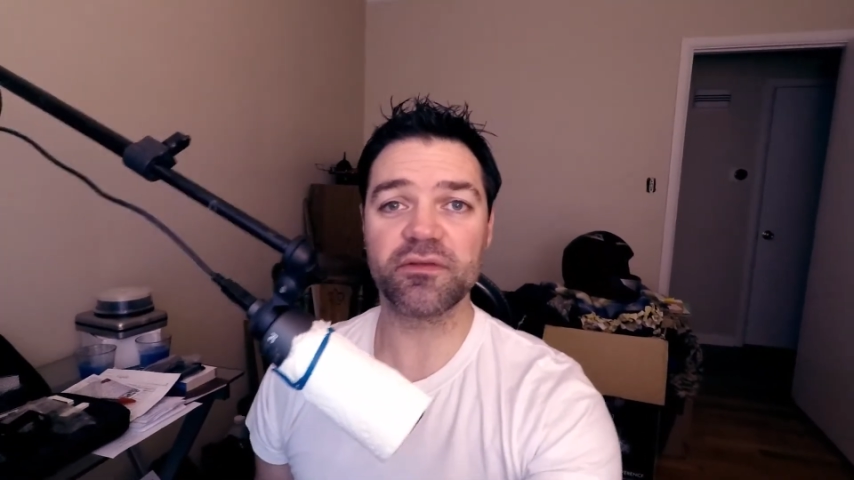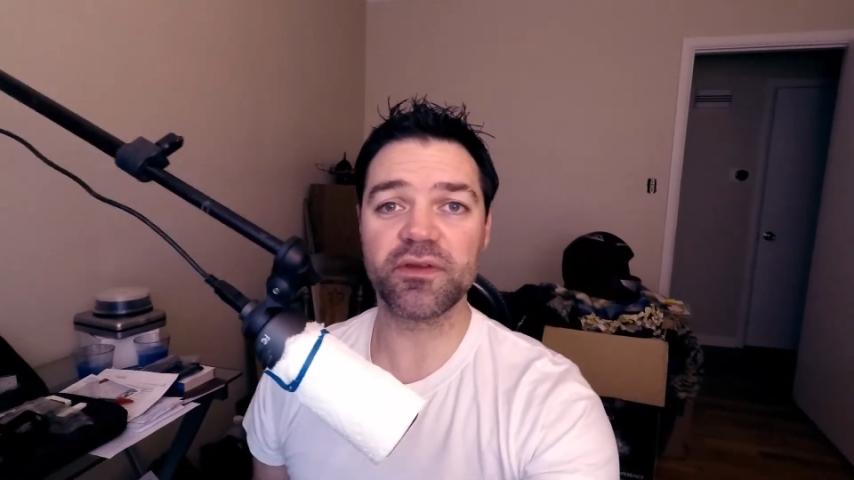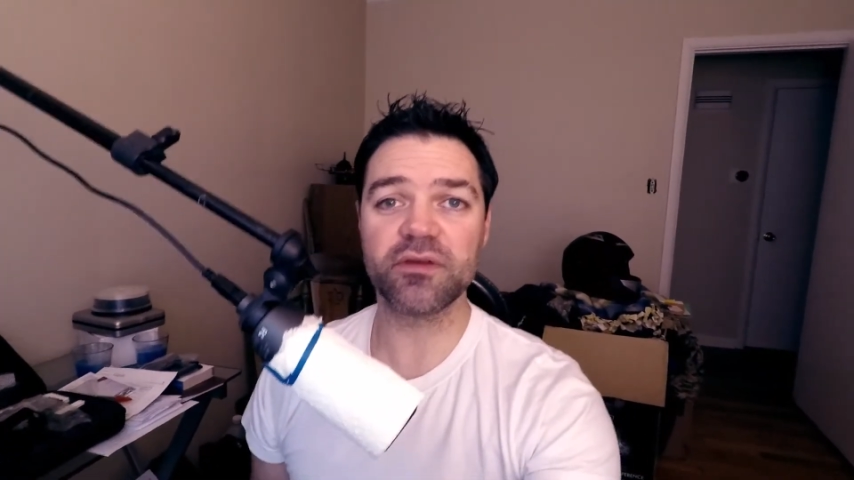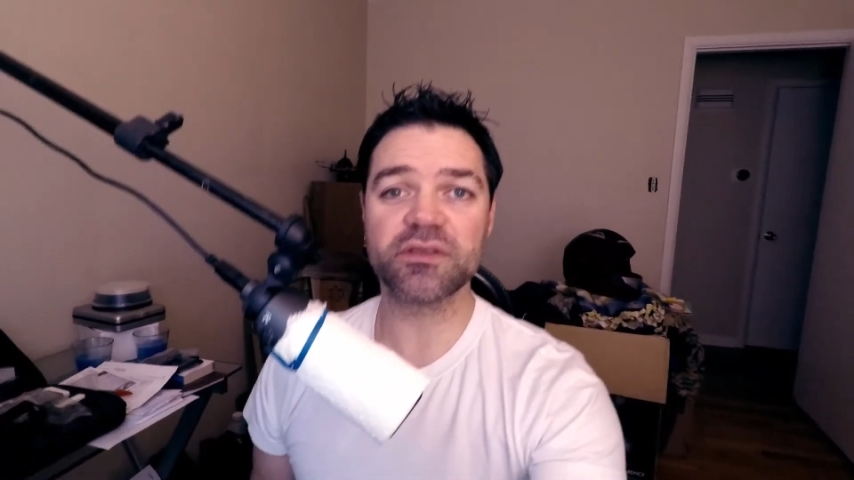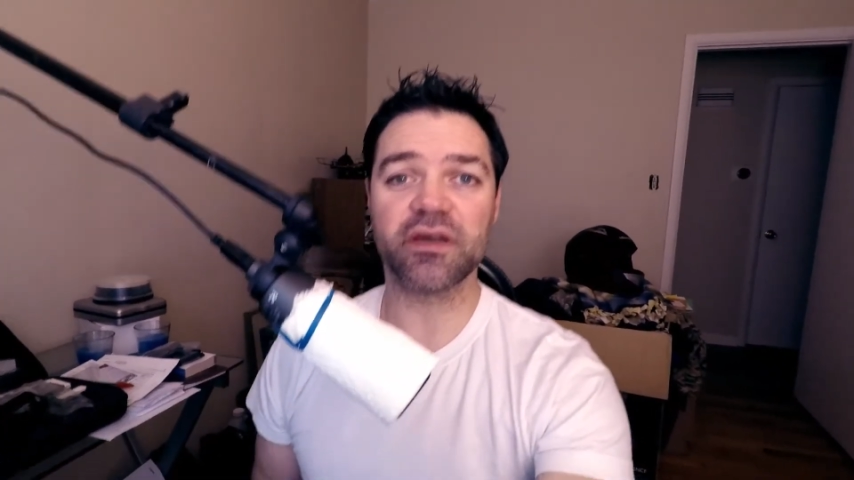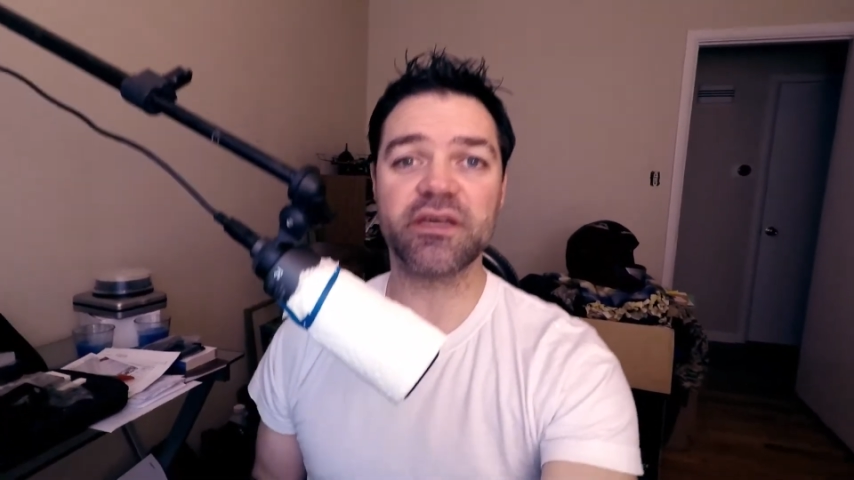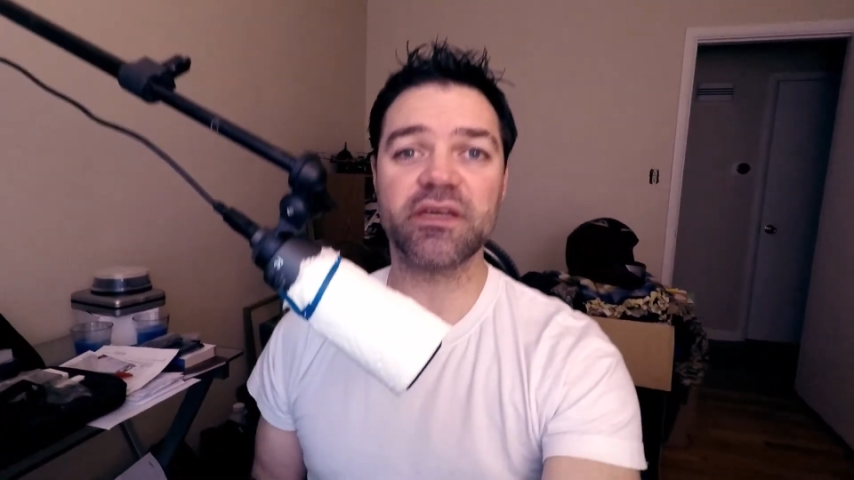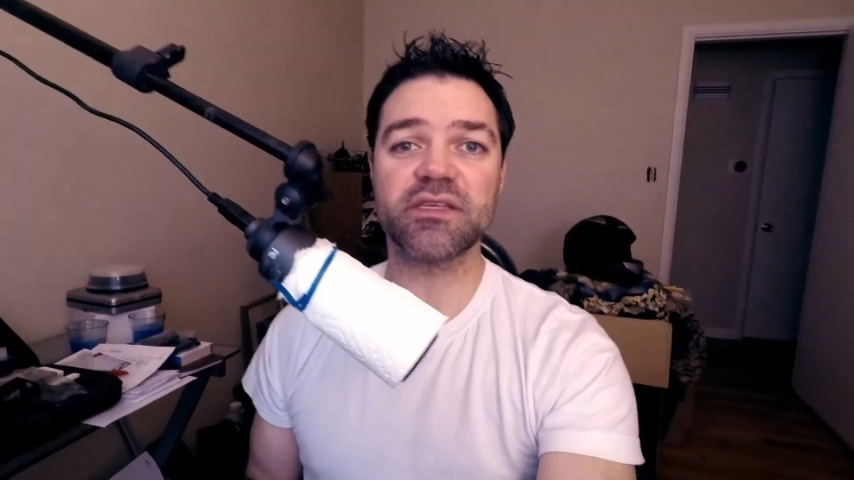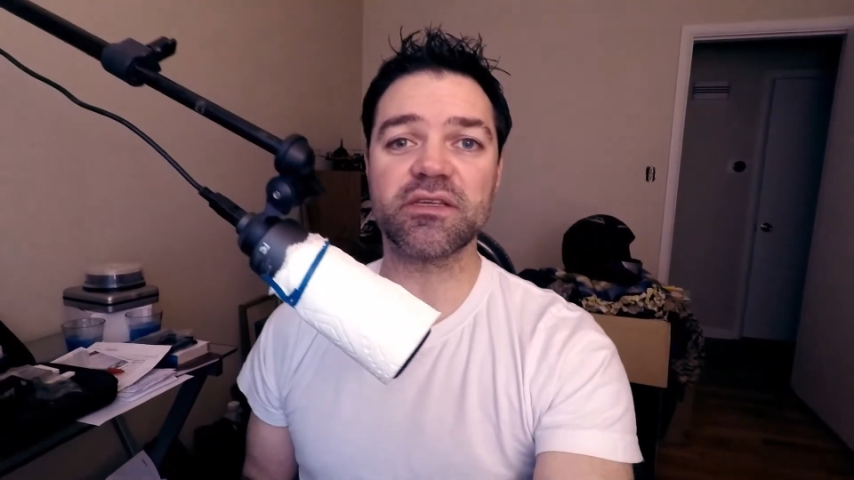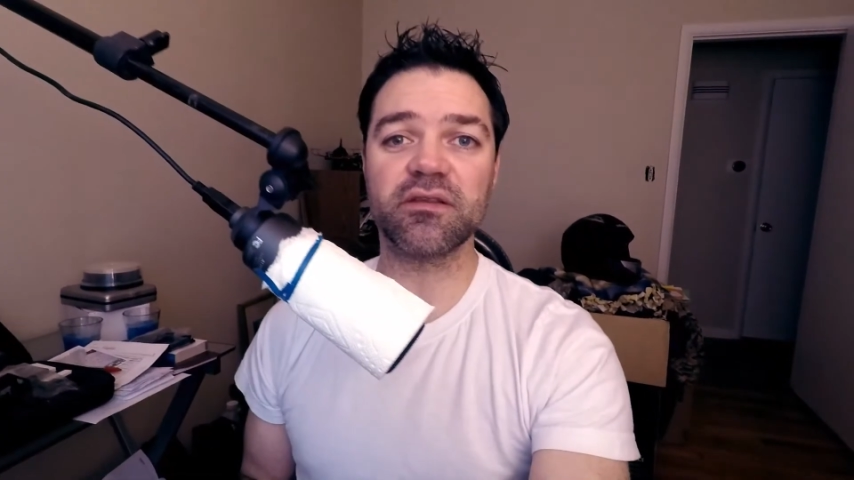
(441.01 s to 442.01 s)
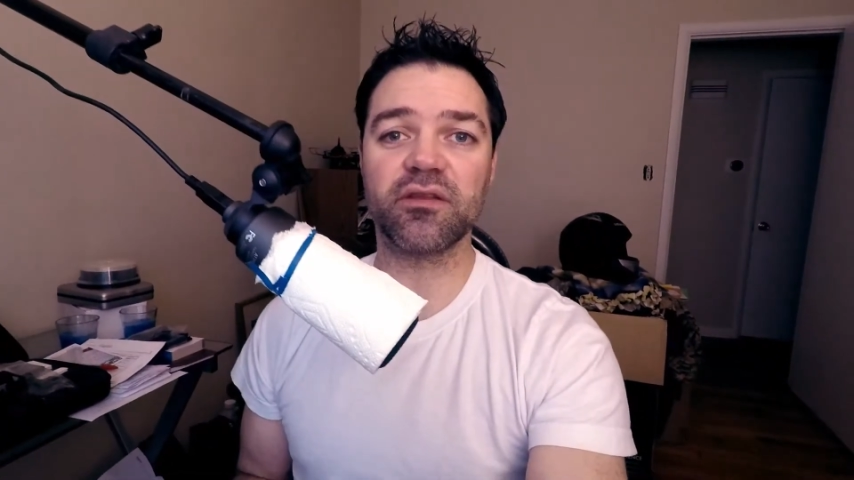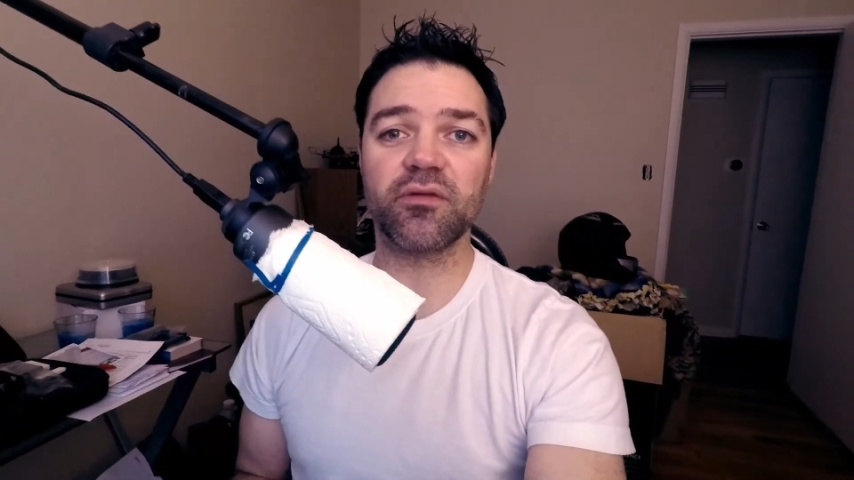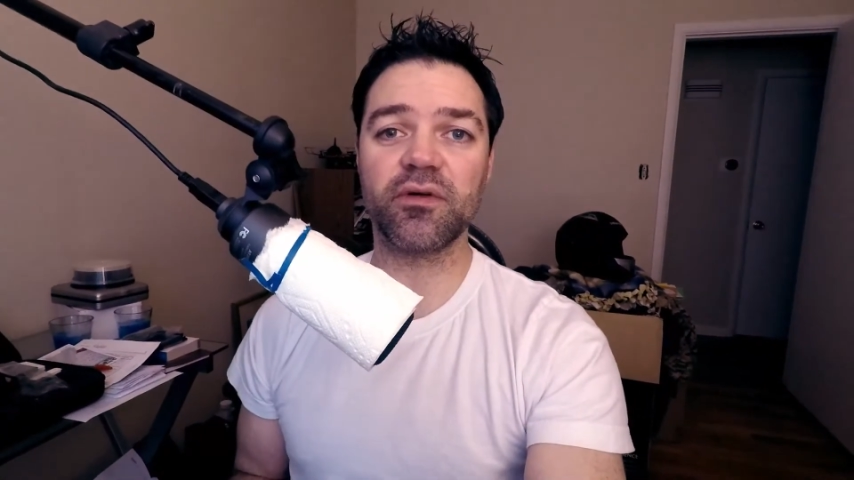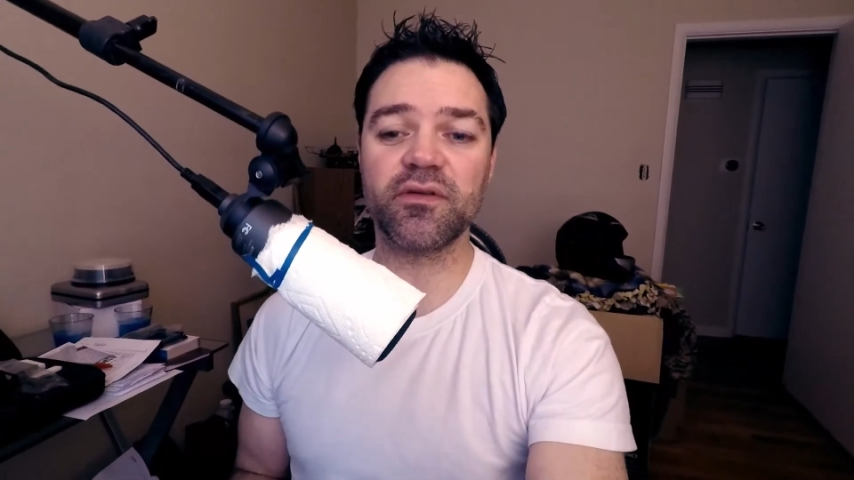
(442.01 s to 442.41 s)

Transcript: reviews on this and the